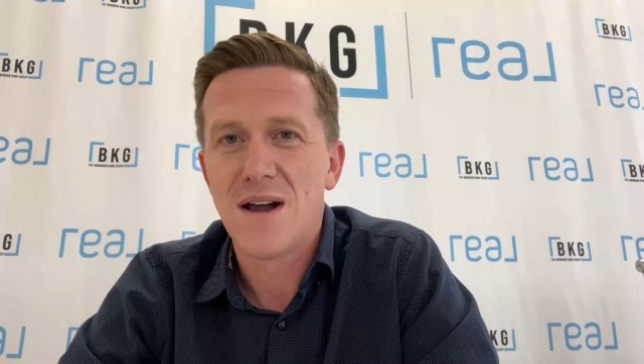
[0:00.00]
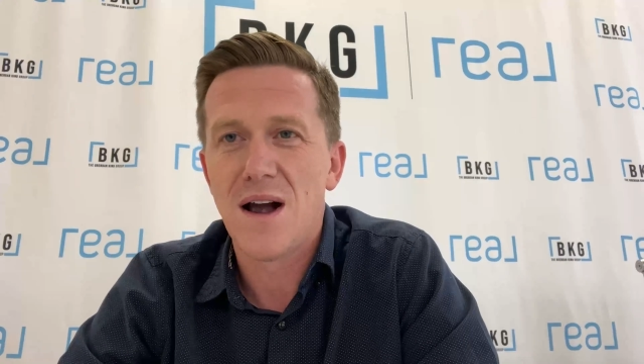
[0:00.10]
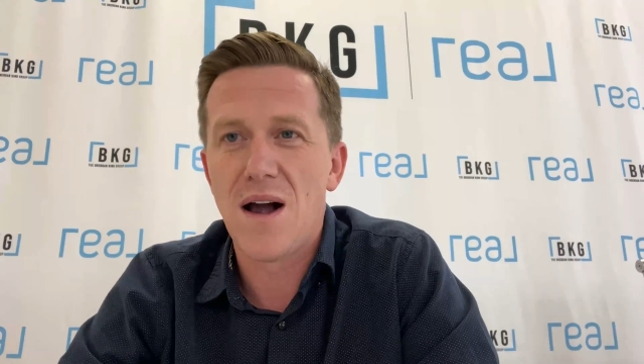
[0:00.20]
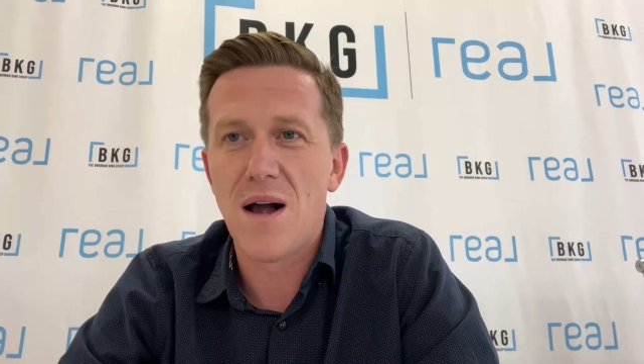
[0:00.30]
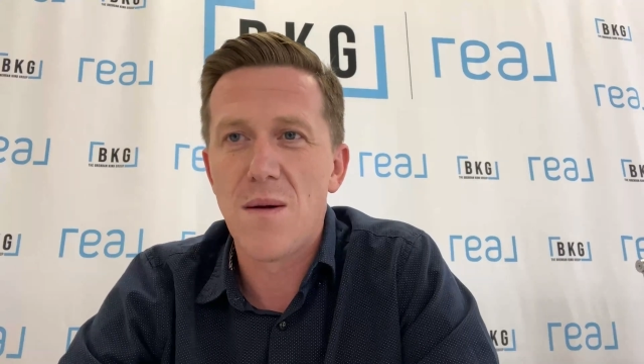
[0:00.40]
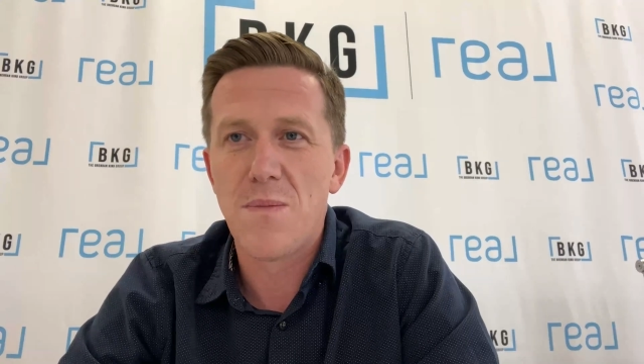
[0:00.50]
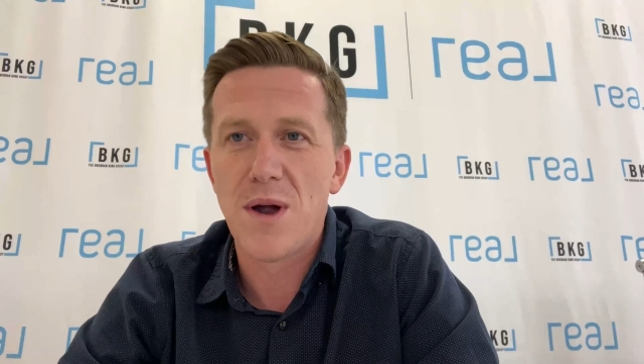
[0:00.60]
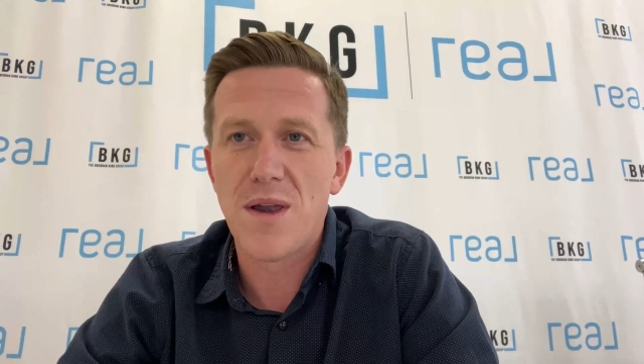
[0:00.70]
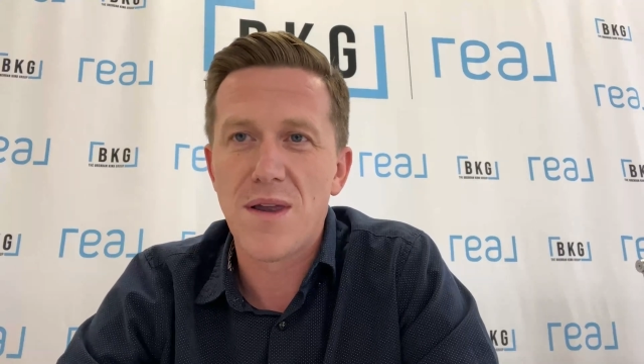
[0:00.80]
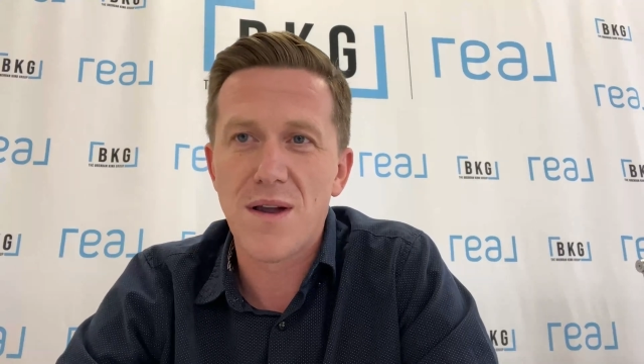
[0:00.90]

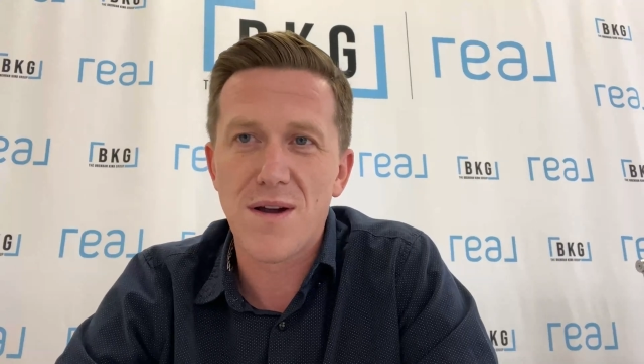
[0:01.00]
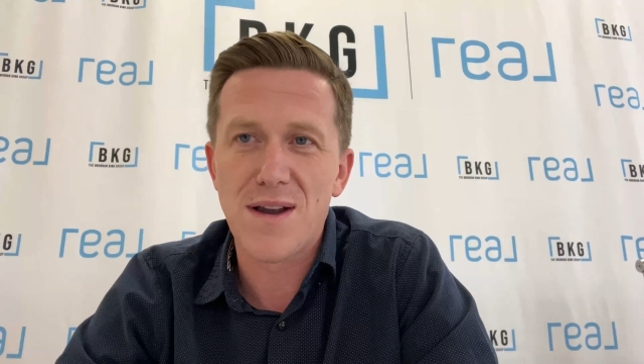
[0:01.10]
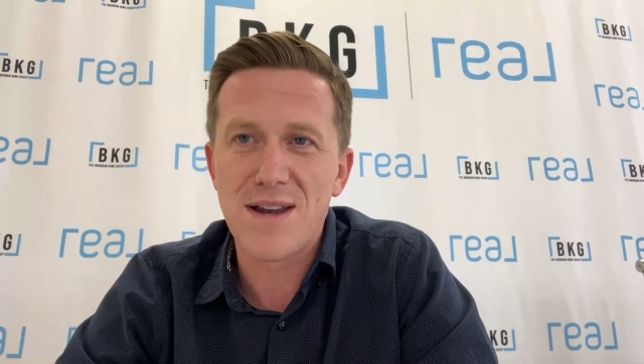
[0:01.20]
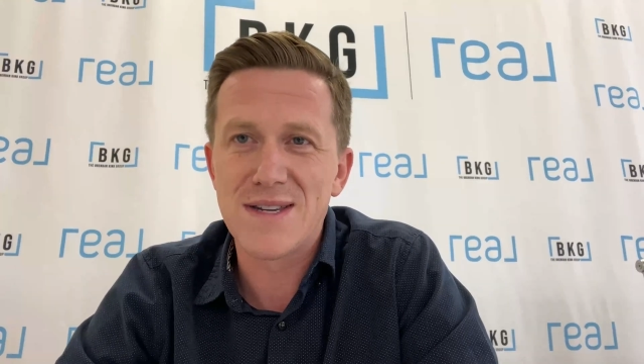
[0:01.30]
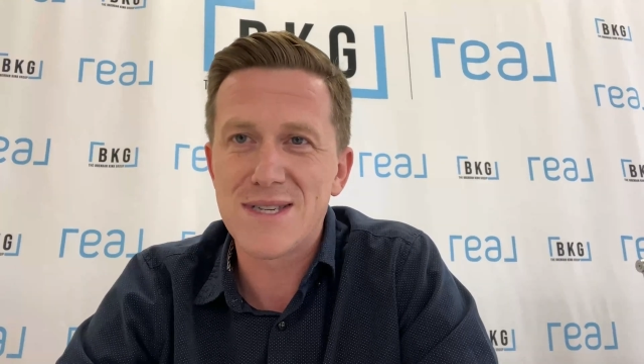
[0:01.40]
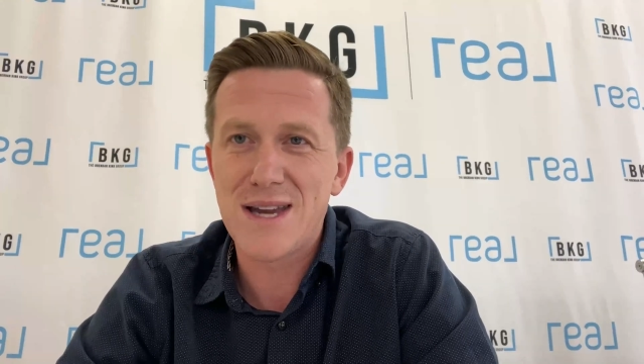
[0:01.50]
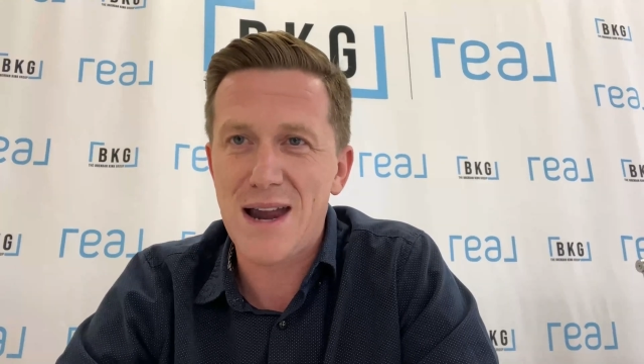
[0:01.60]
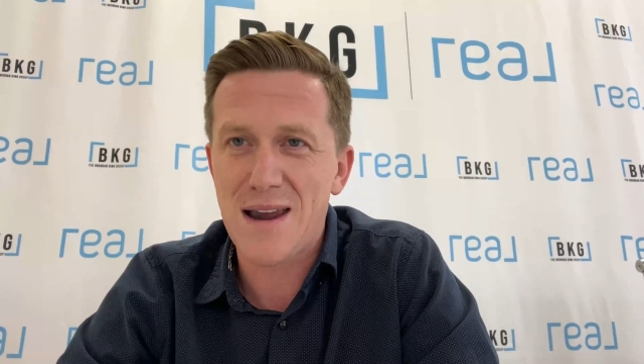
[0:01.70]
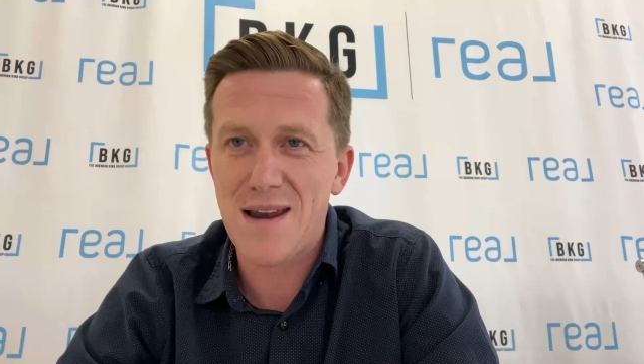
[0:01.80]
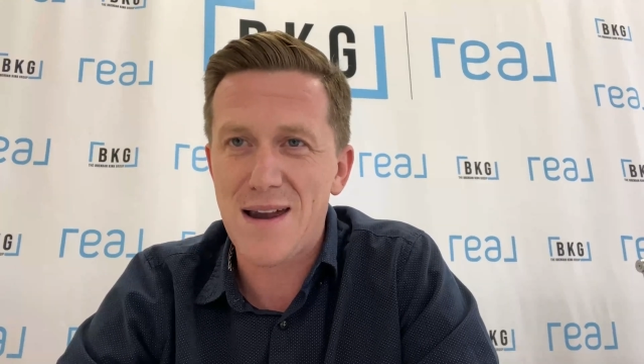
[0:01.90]
but the
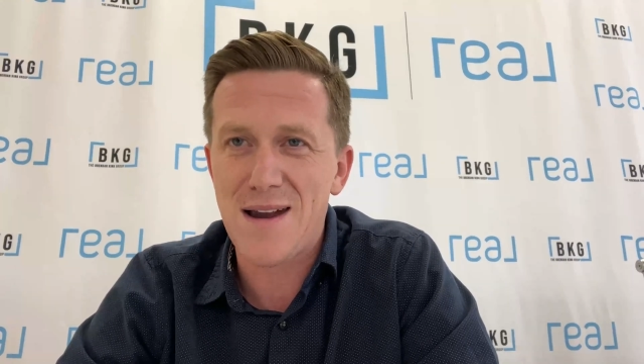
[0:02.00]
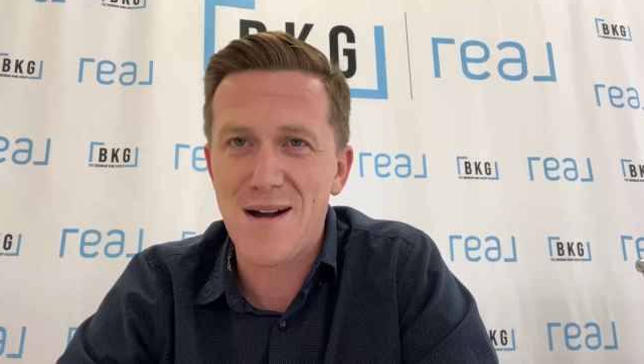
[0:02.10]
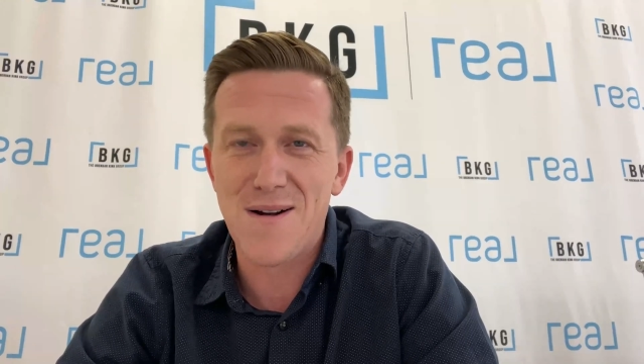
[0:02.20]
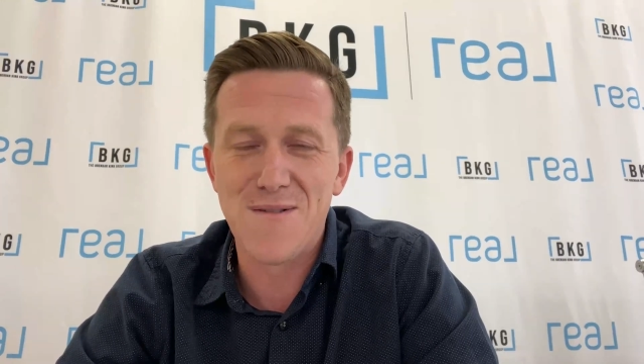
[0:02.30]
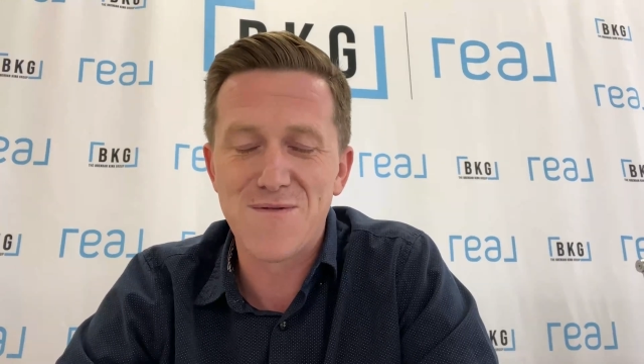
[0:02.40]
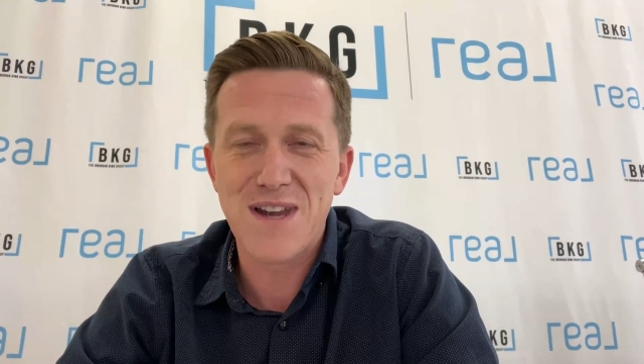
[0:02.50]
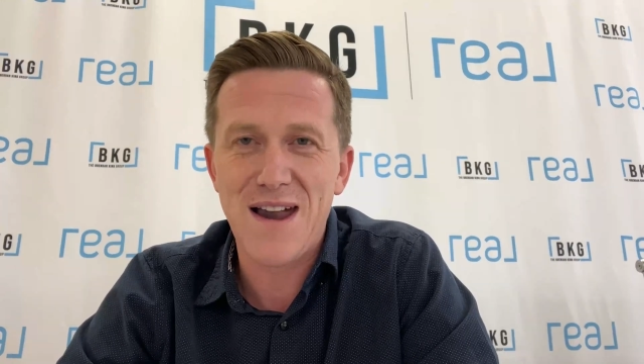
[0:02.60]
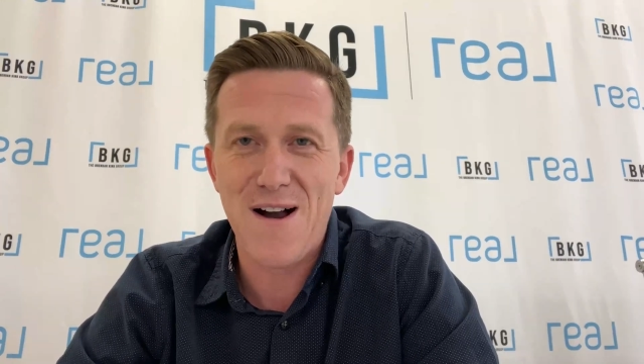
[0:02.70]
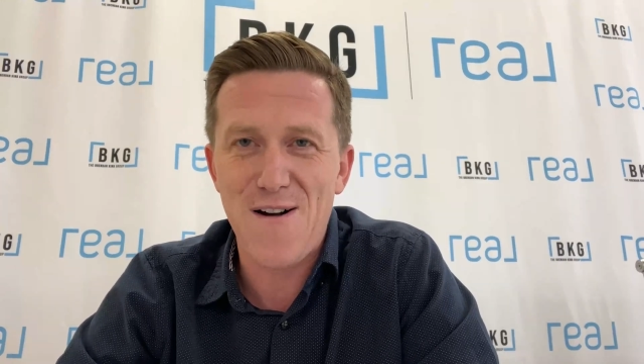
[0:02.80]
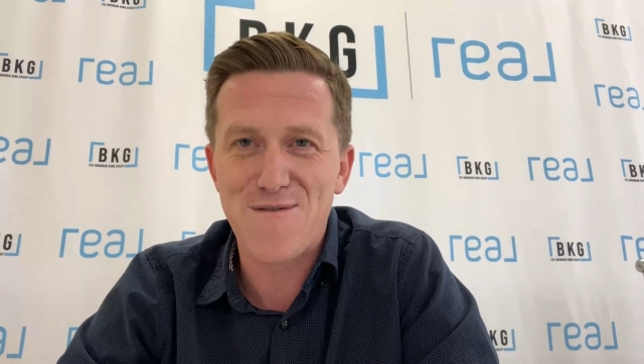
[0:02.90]
insanity of
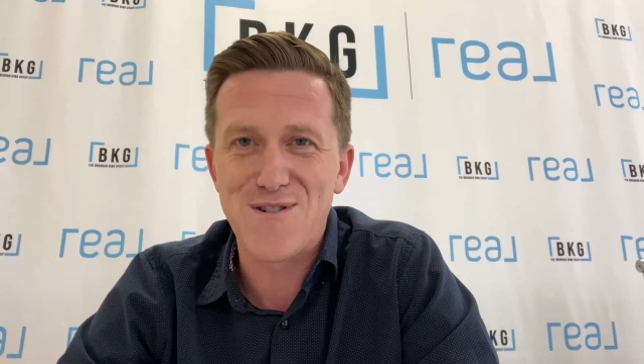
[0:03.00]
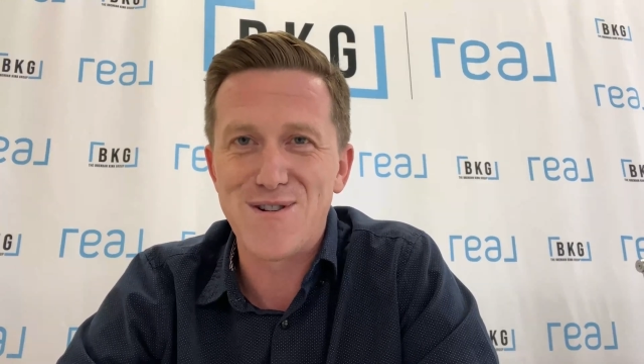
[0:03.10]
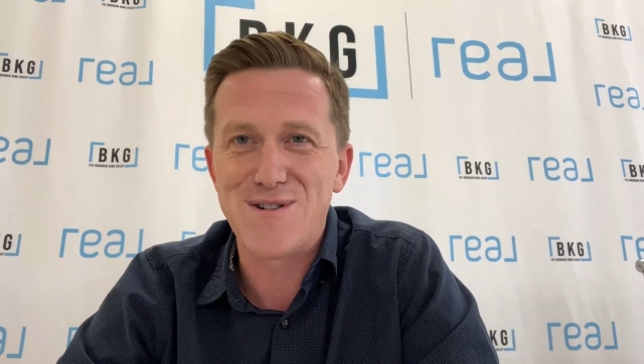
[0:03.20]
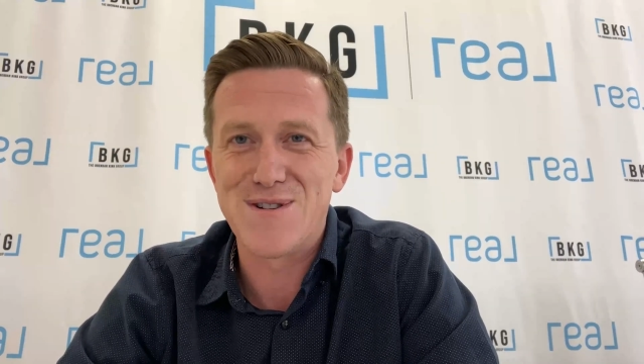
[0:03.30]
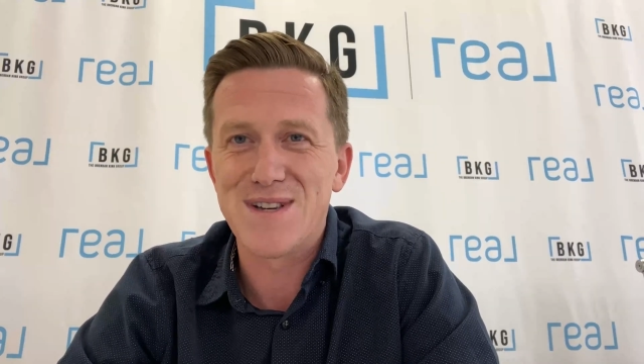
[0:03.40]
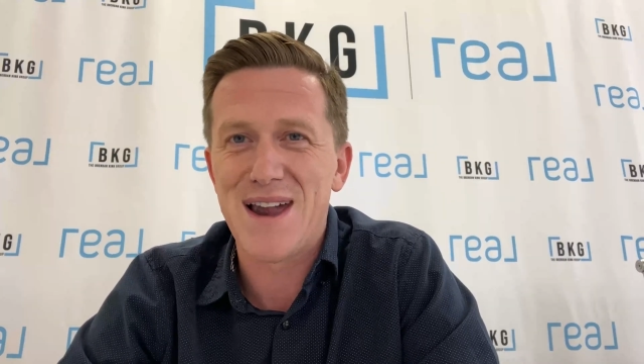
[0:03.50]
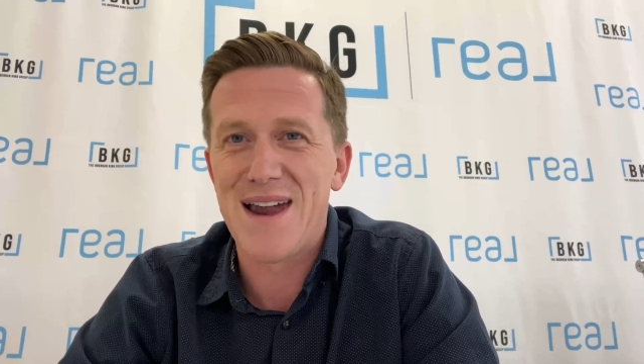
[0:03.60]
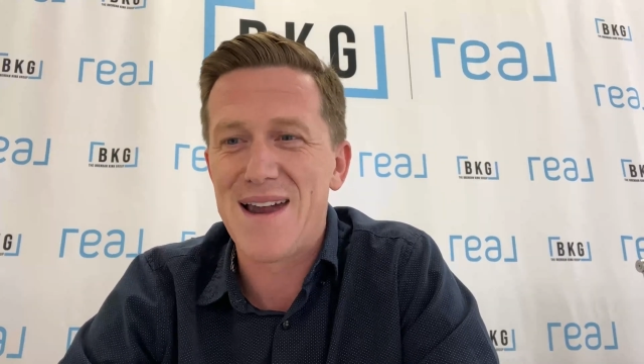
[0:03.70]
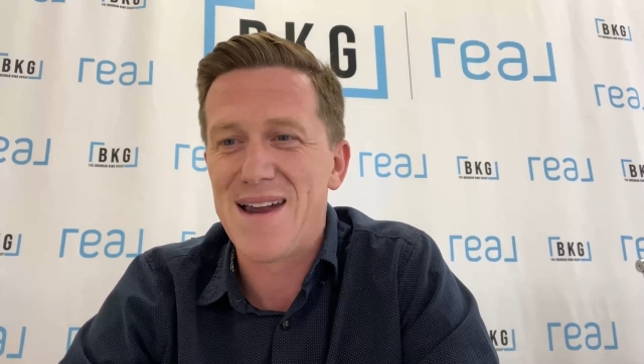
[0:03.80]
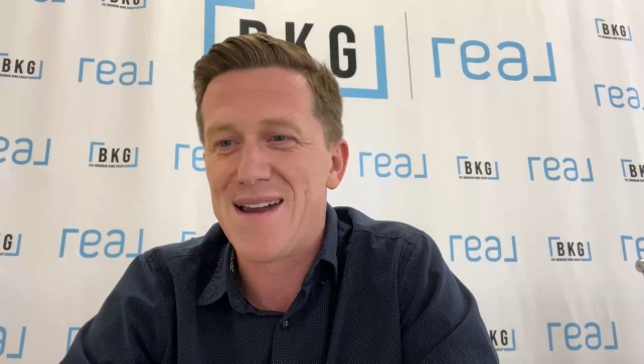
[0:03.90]
10 offers
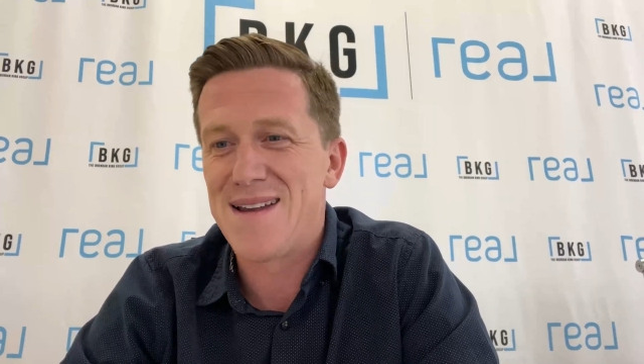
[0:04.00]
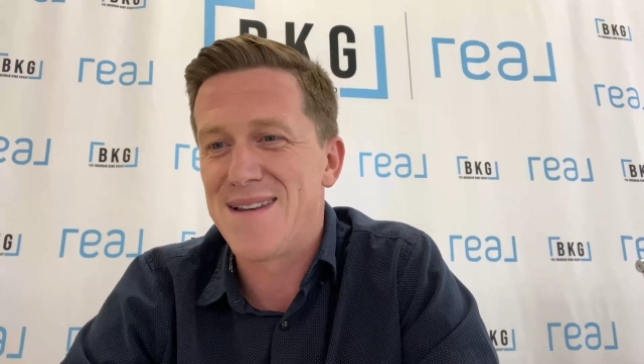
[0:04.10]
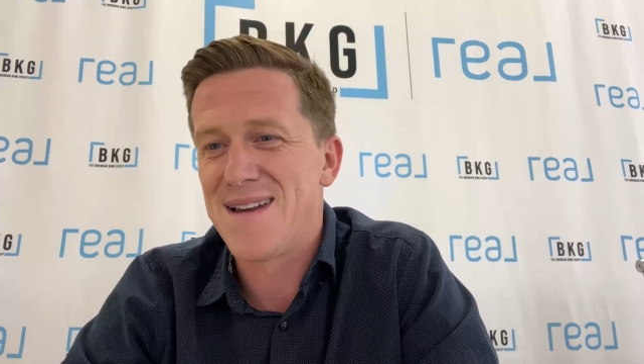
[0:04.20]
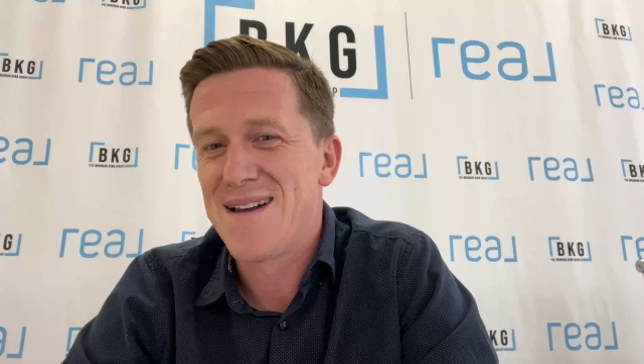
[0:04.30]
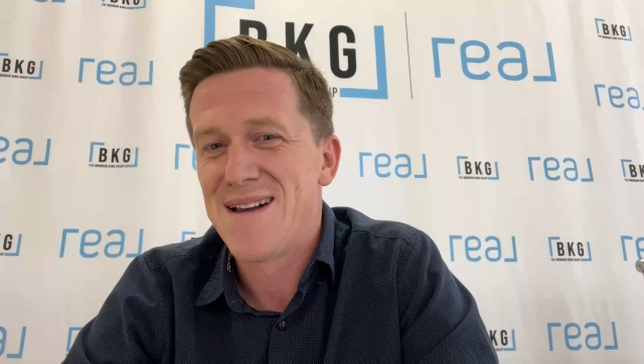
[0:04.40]
and